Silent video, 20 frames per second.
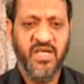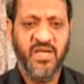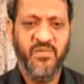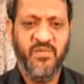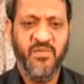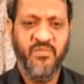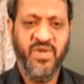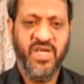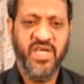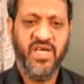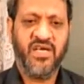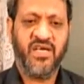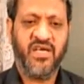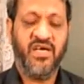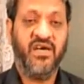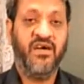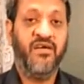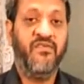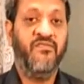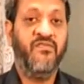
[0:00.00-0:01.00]
make
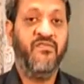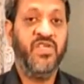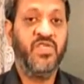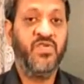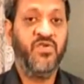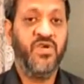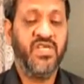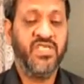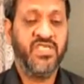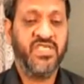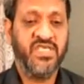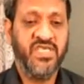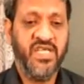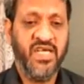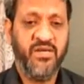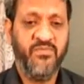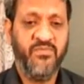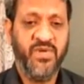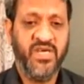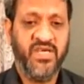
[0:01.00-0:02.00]
a visual
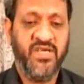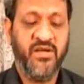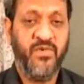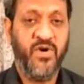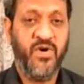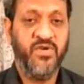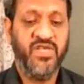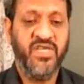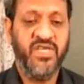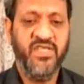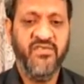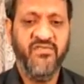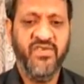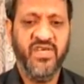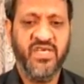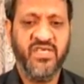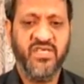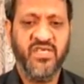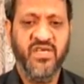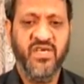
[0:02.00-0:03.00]
statement about an
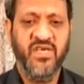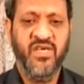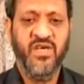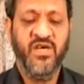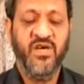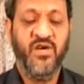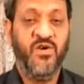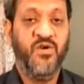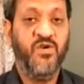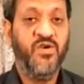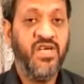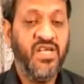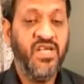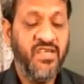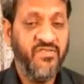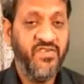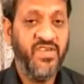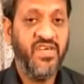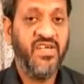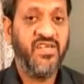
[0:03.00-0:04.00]
event only
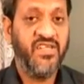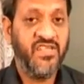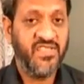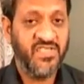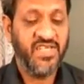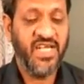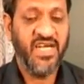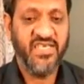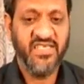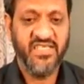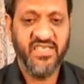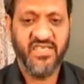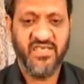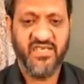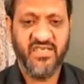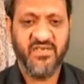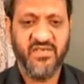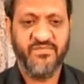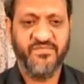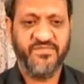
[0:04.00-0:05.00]
if he understands
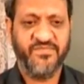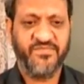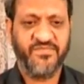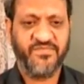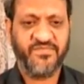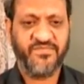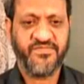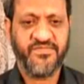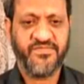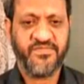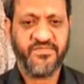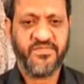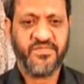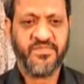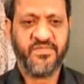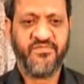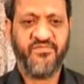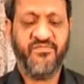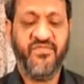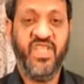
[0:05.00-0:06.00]
it.
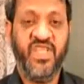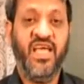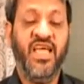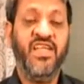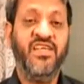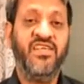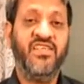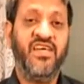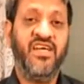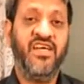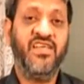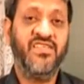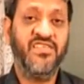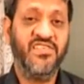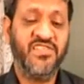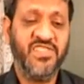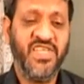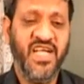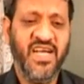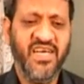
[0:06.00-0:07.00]
And
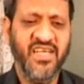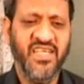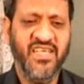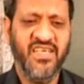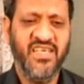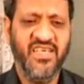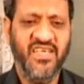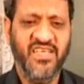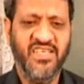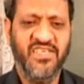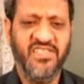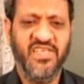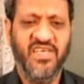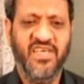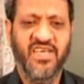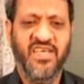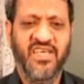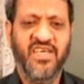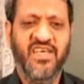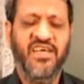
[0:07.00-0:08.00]
understanding is
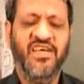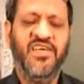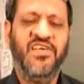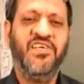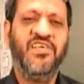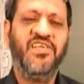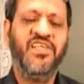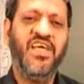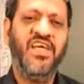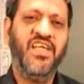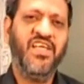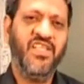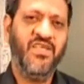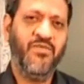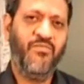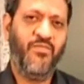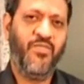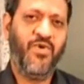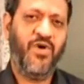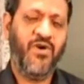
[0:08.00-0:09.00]
rarely
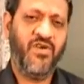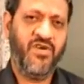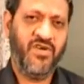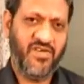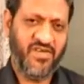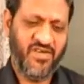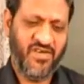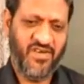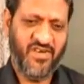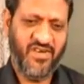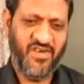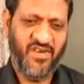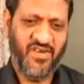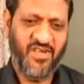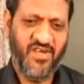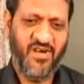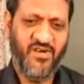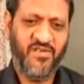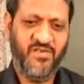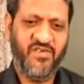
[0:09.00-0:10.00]
born
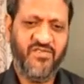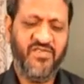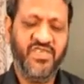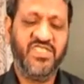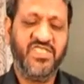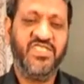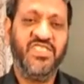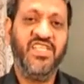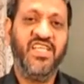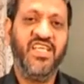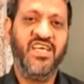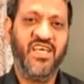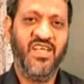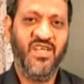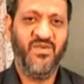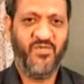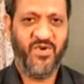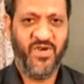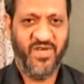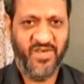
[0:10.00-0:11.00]
out of a cynical
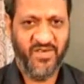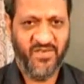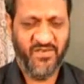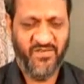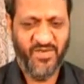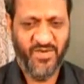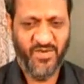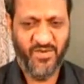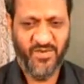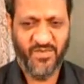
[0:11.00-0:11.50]
point of view.